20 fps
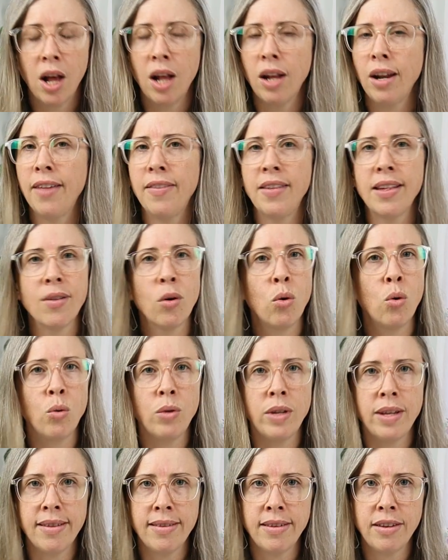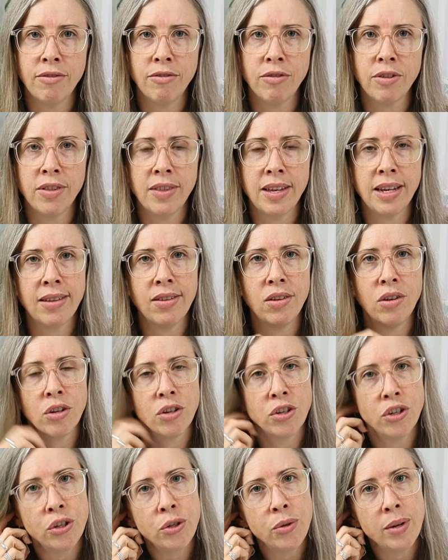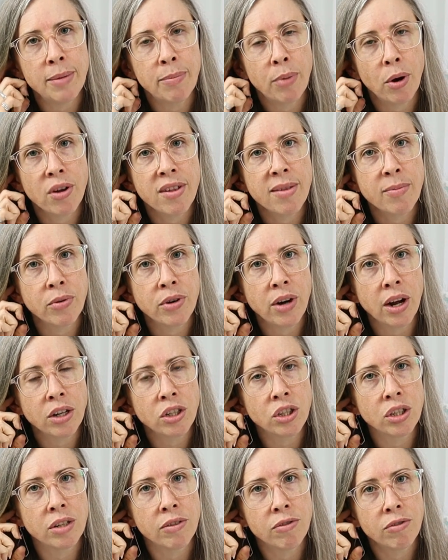Like, there's all these different things you can do in post-production